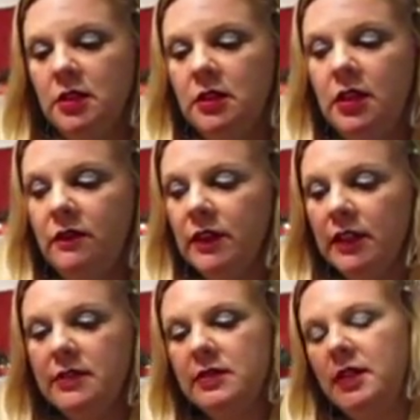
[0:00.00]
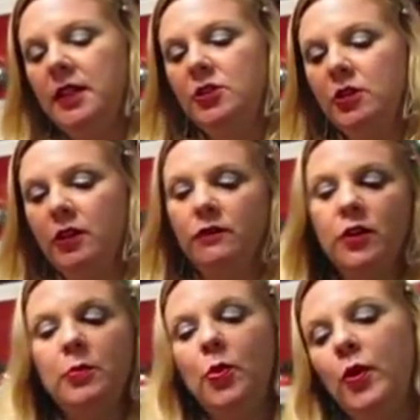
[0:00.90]
even listening to their
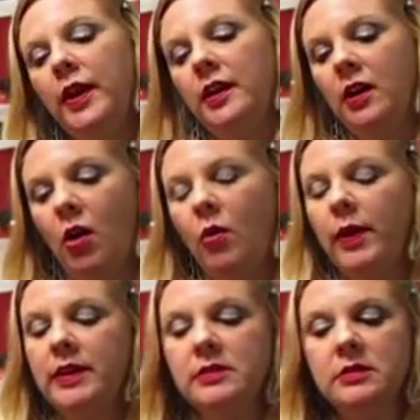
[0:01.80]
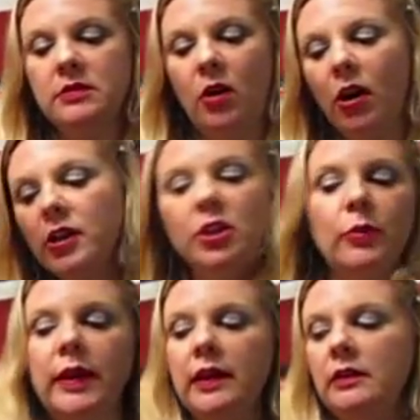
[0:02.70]
viewpoint and always
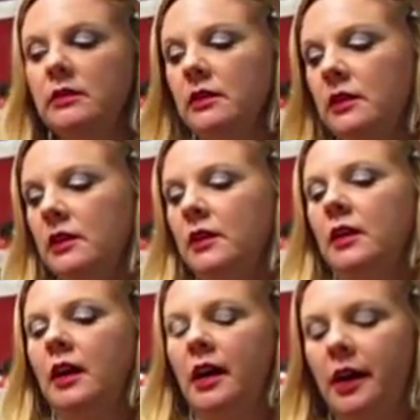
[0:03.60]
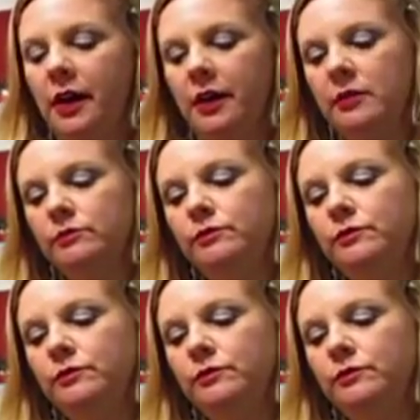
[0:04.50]
arguing to